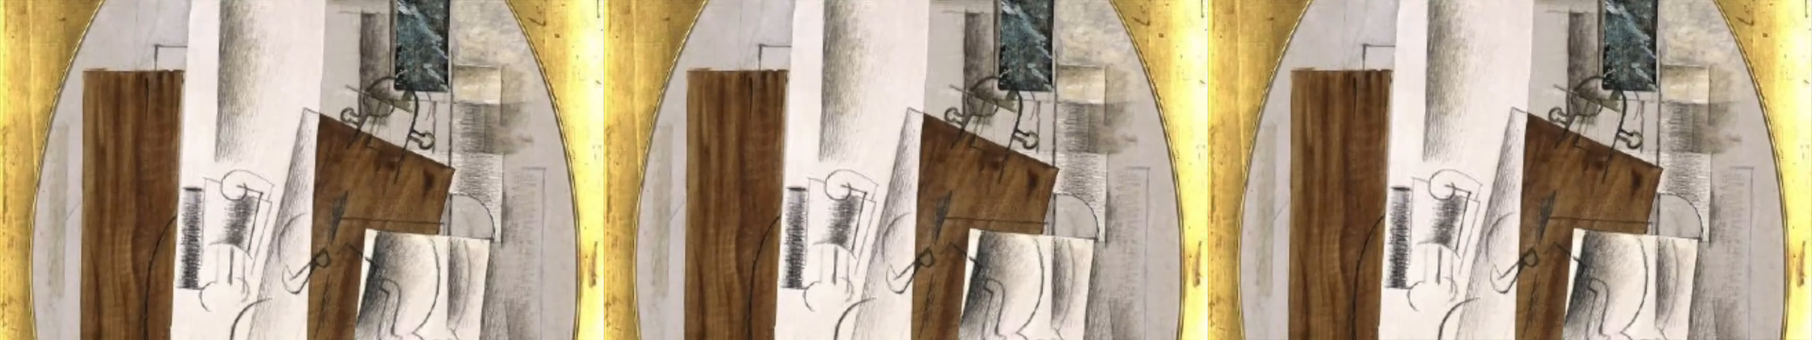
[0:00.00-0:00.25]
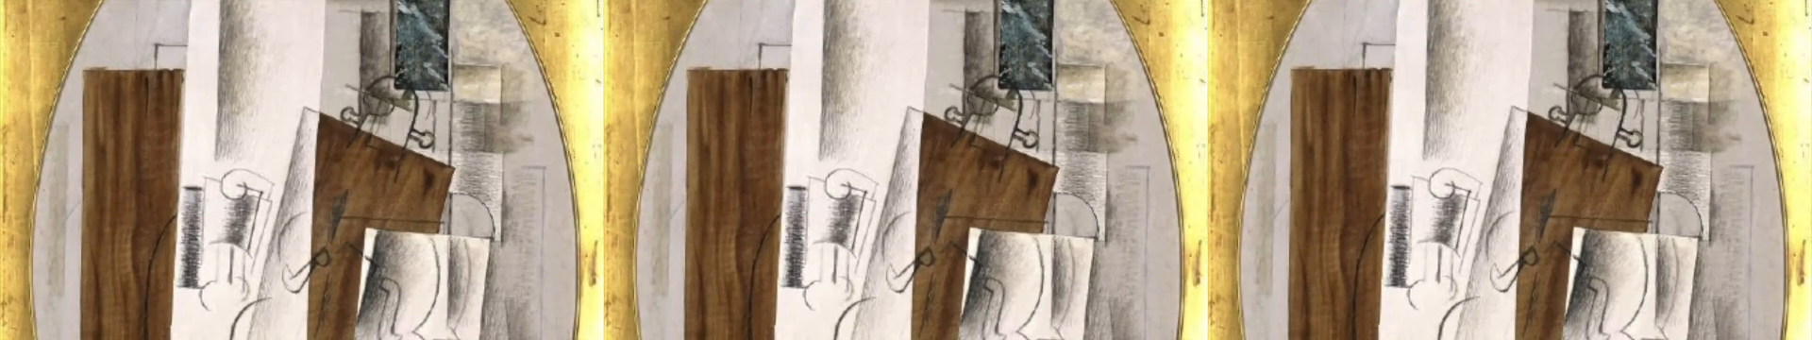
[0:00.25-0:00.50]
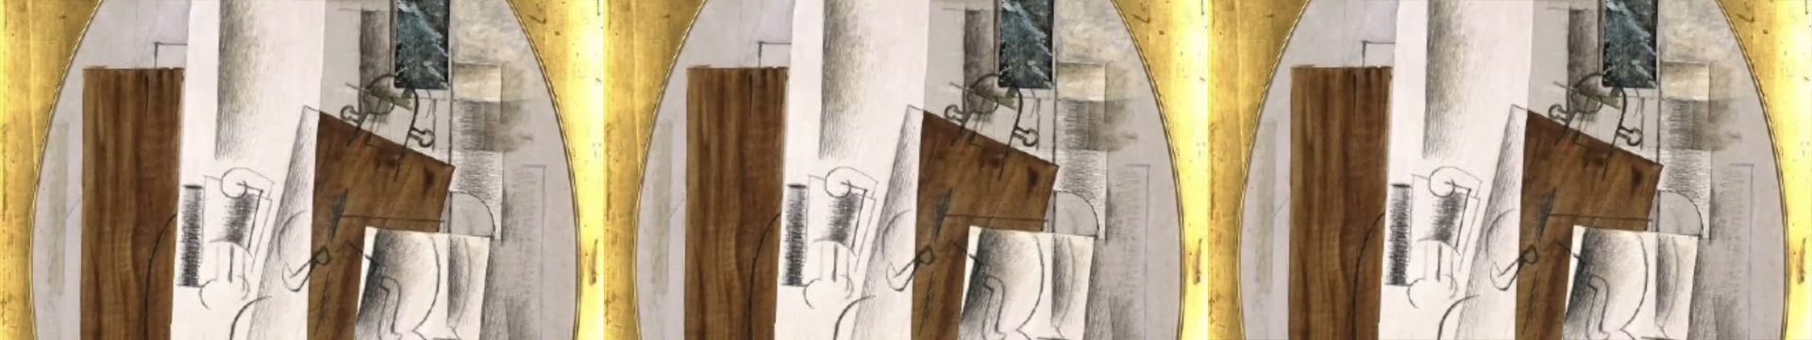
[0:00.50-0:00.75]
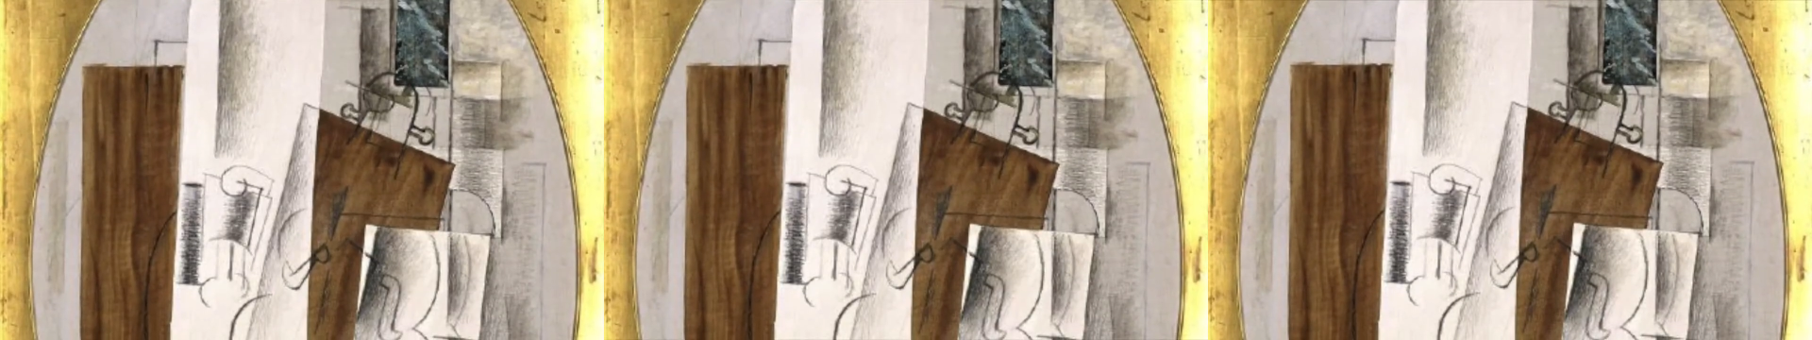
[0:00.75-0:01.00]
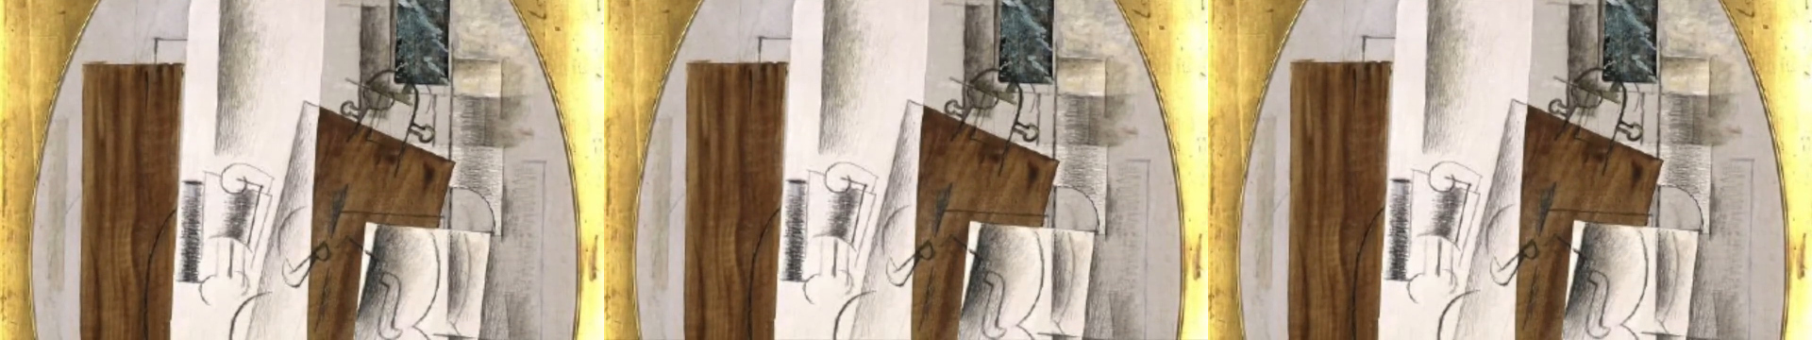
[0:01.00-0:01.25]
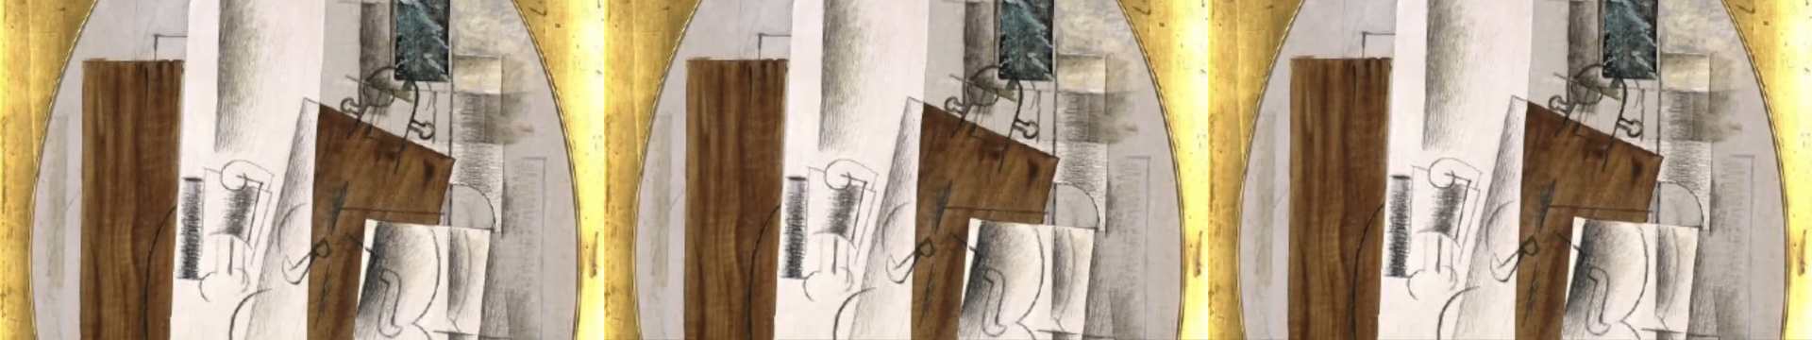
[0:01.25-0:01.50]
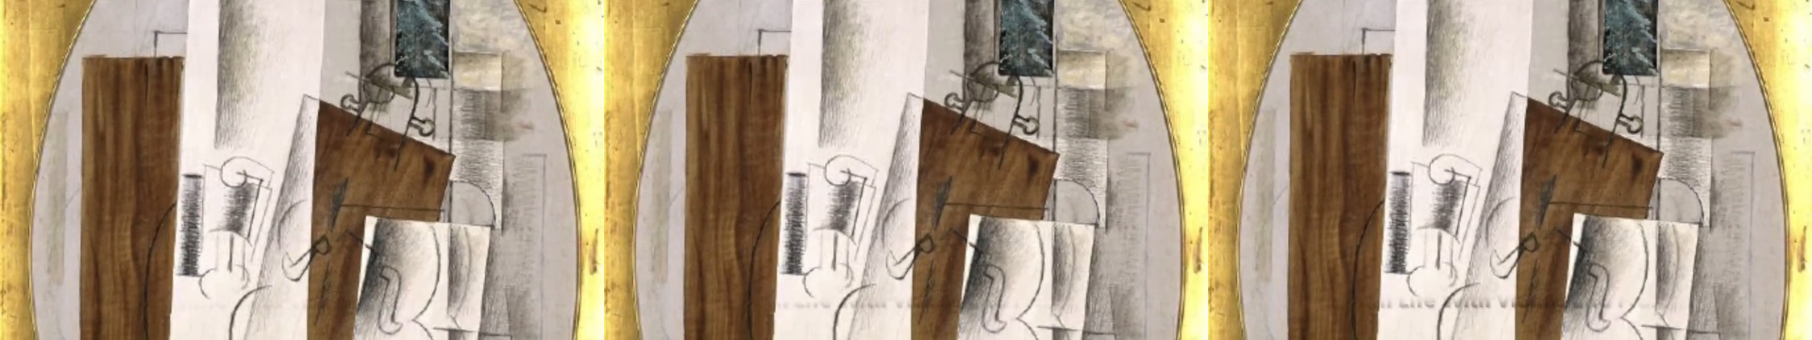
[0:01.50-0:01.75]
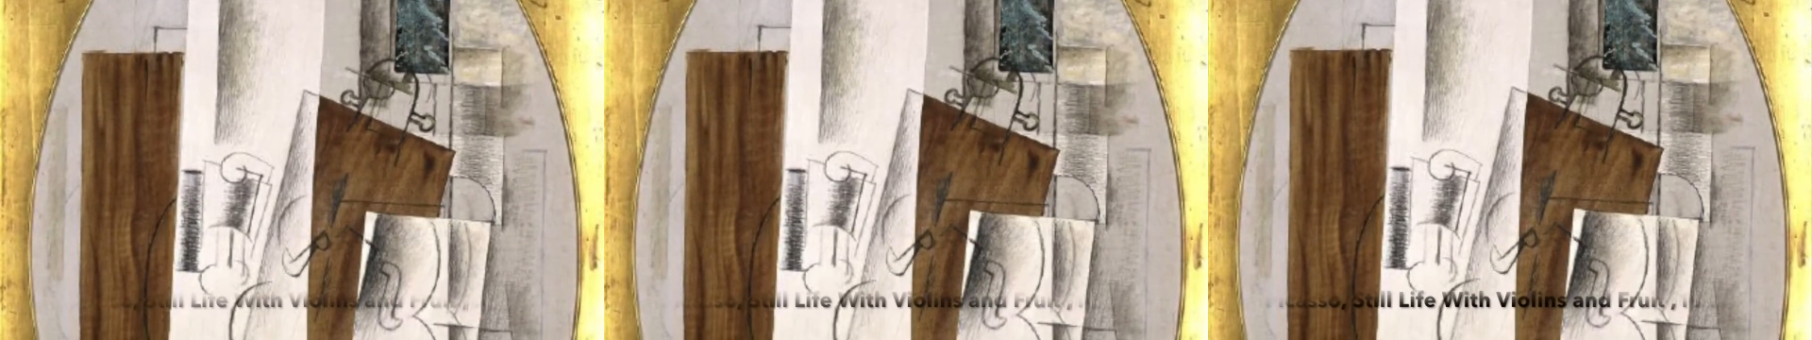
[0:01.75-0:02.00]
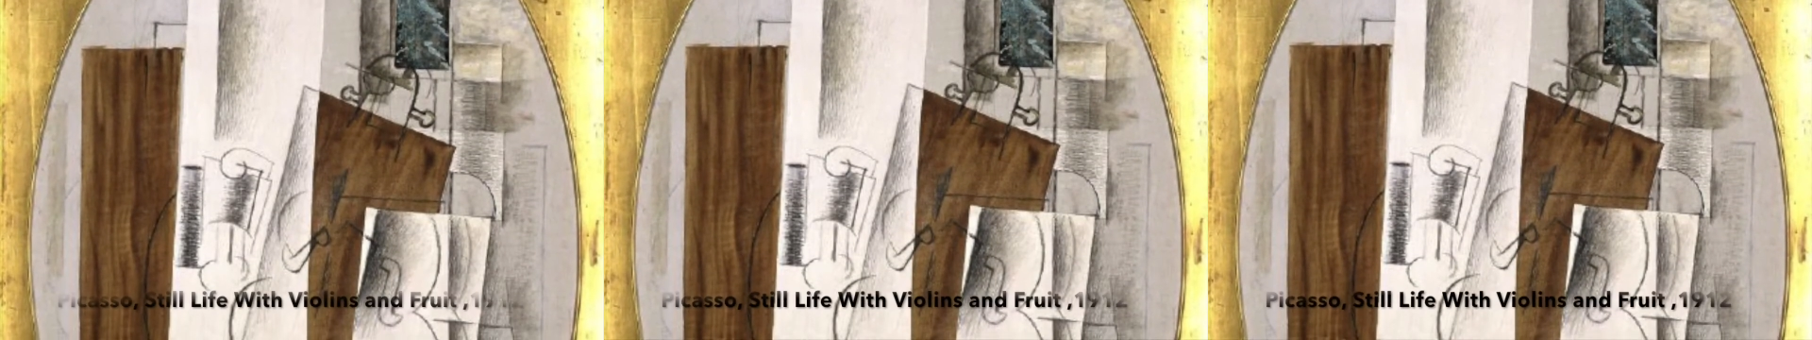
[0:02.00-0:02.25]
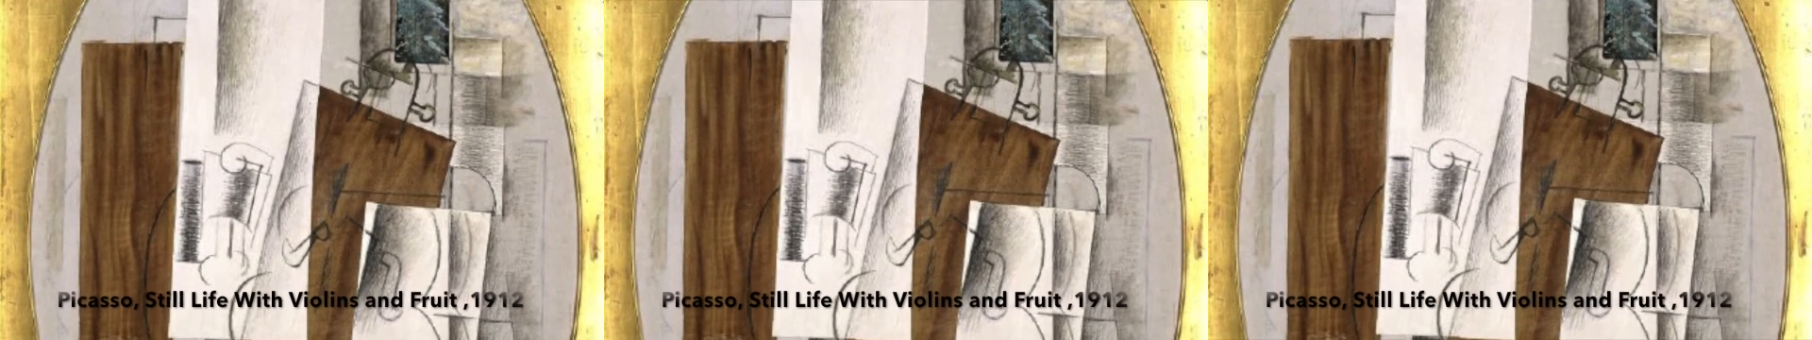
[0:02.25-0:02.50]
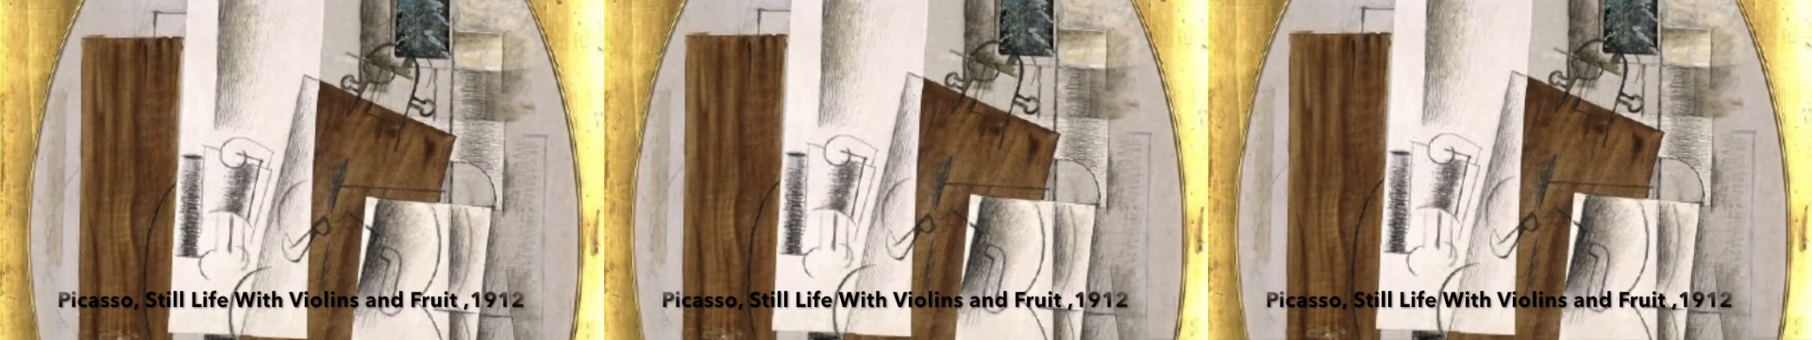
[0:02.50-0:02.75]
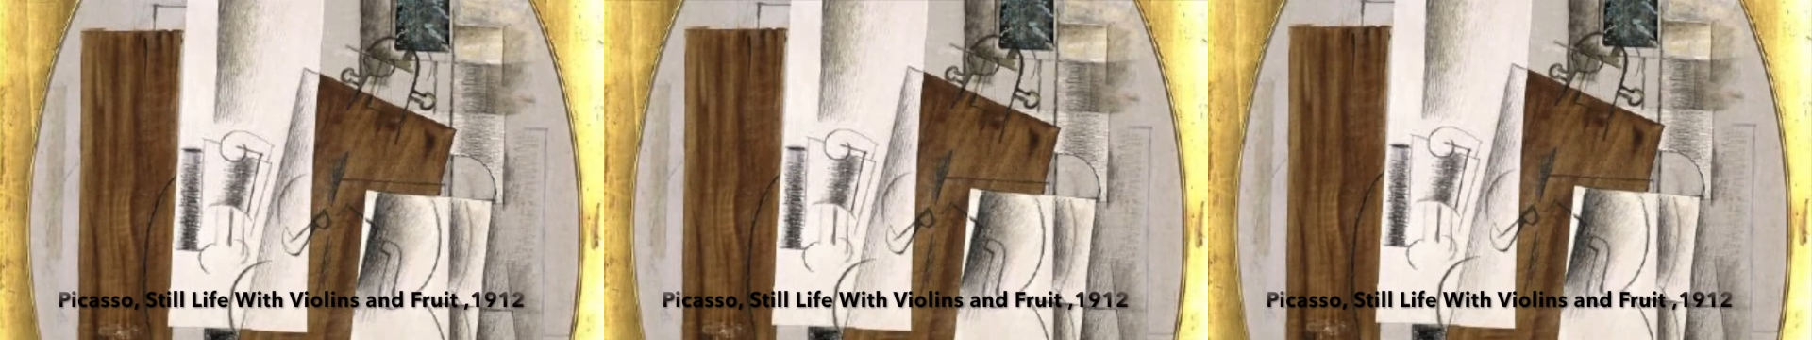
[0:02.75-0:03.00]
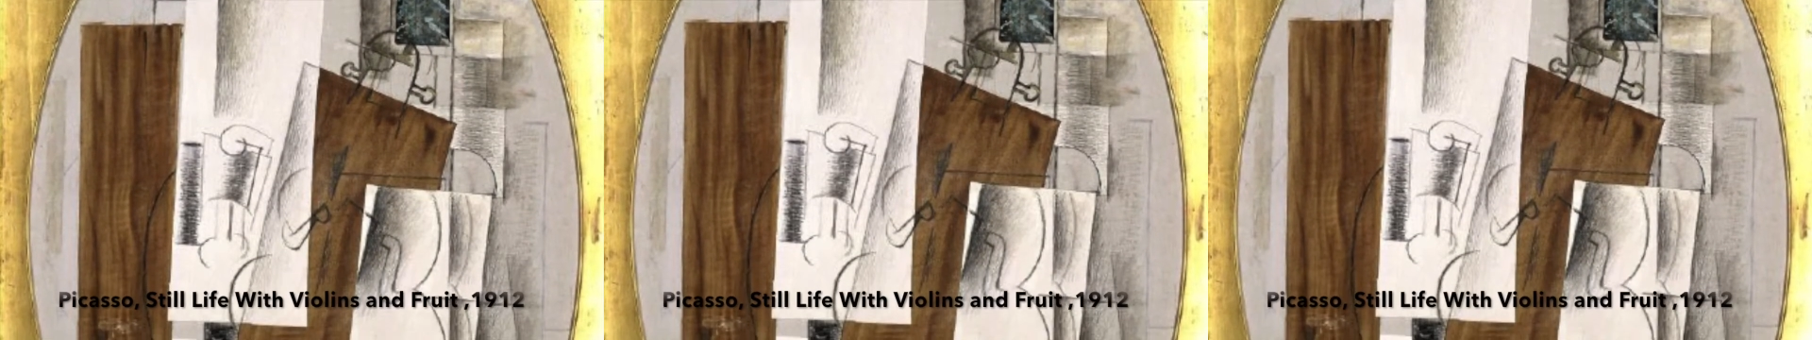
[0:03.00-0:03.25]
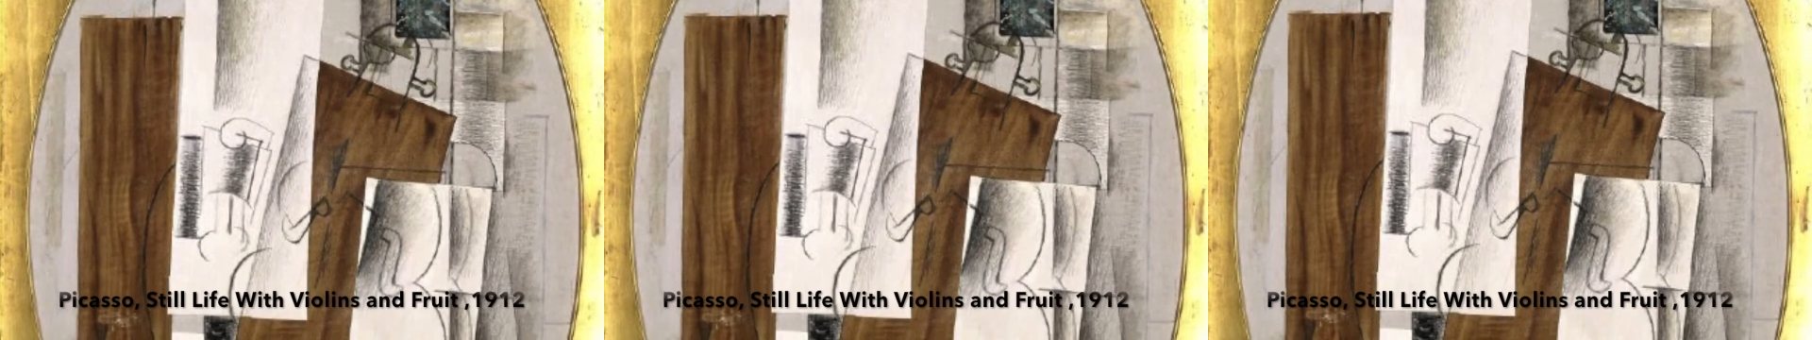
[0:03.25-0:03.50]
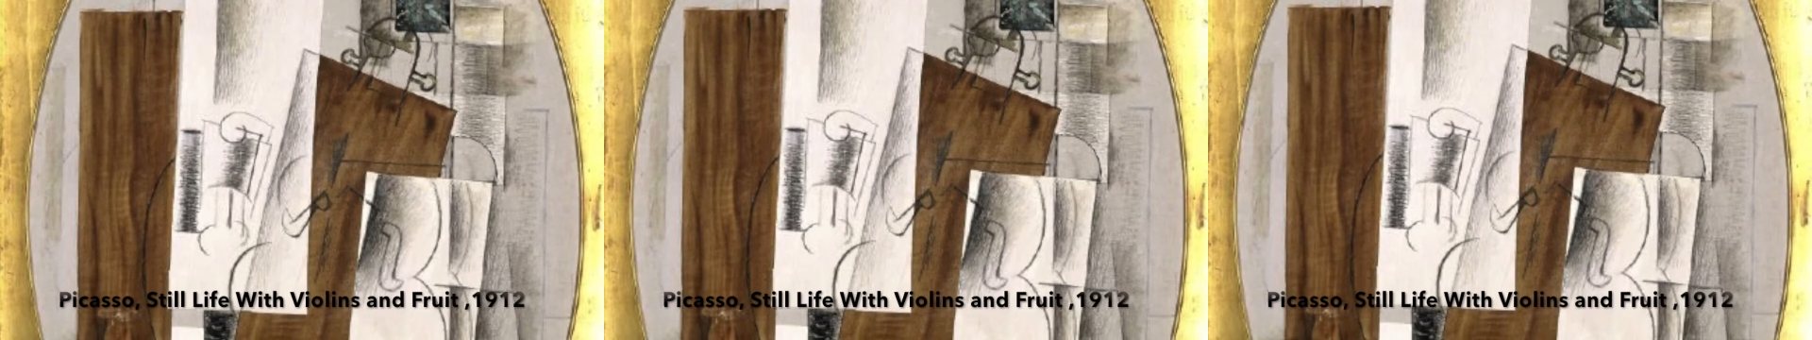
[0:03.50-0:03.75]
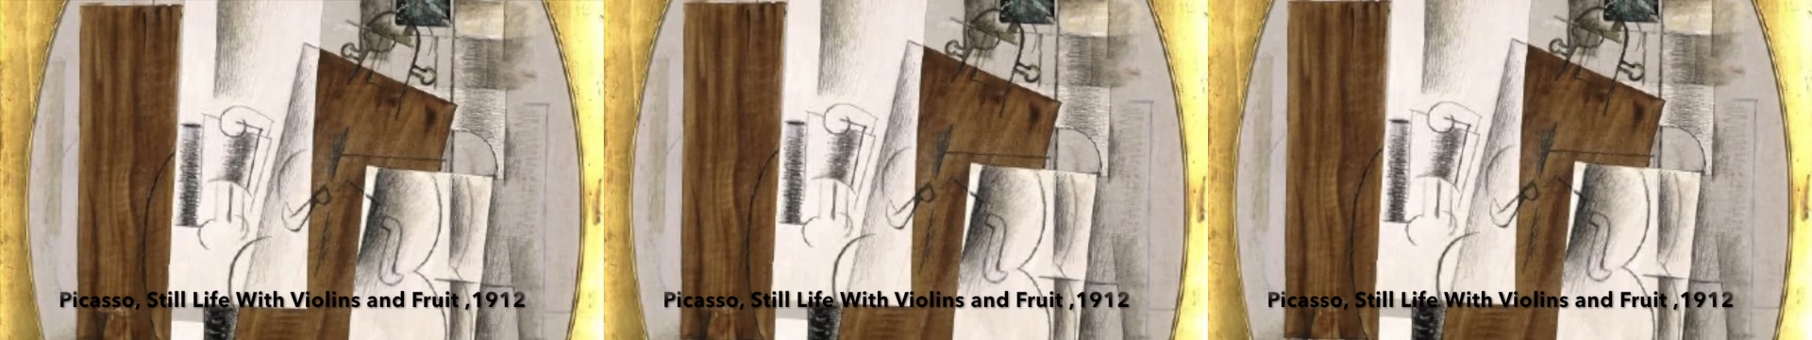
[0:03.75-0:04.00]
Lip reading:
[unreadable: no face in view]